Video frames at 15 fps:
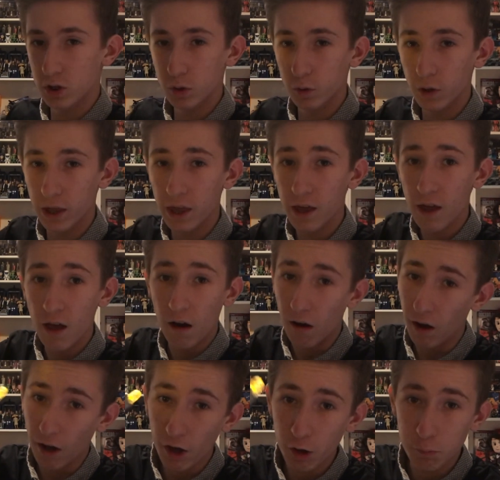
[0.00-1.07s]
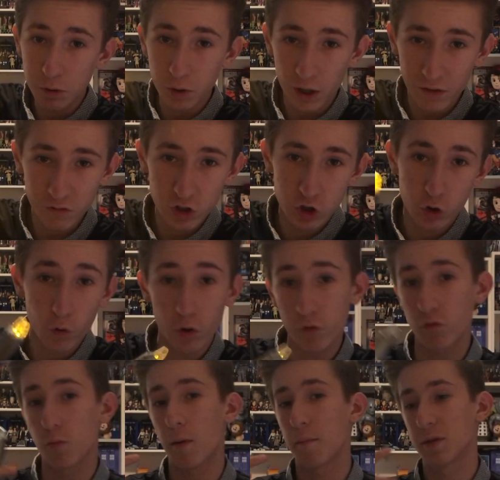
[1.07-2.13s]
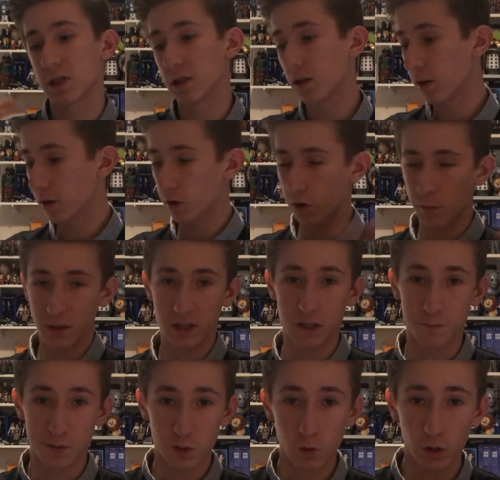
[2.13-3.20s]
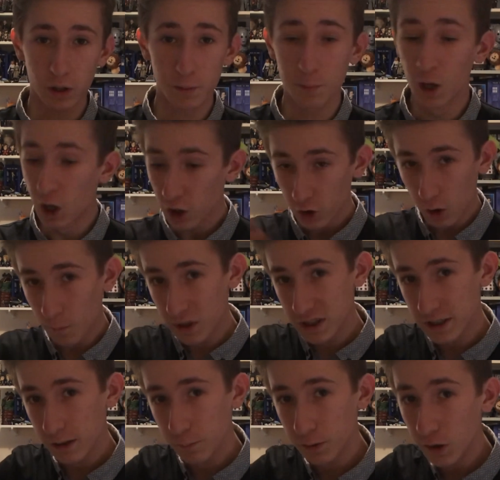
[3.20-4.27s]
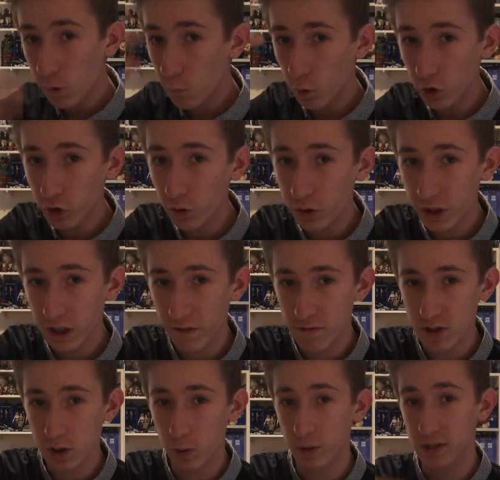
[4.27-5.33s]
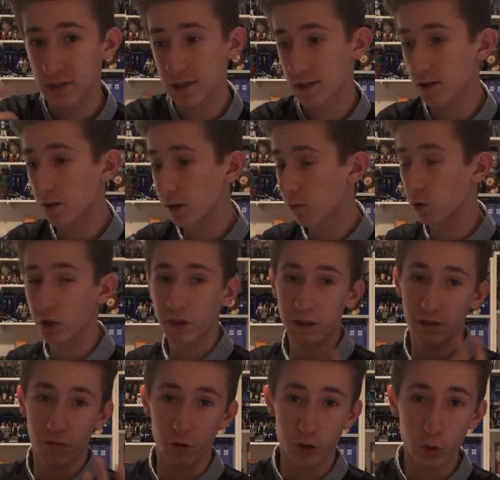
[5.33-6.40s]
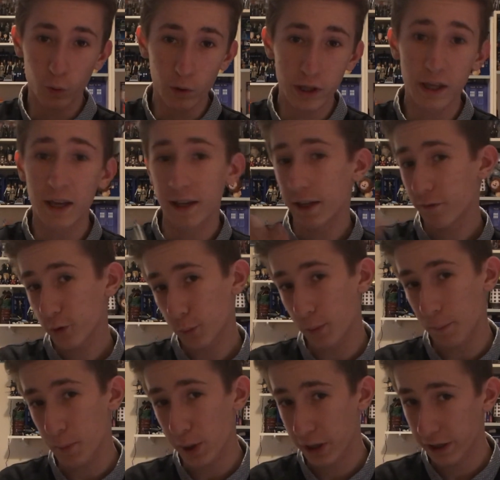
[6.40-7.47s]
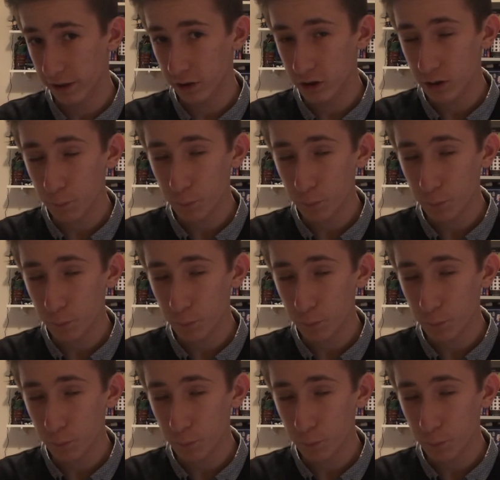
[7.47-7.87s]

toy. I hope you have enjoyed. Remember to like, comment, subscribe. Comment down below what you think of the Sonic's design, what you think of the toy, if you'll be picking it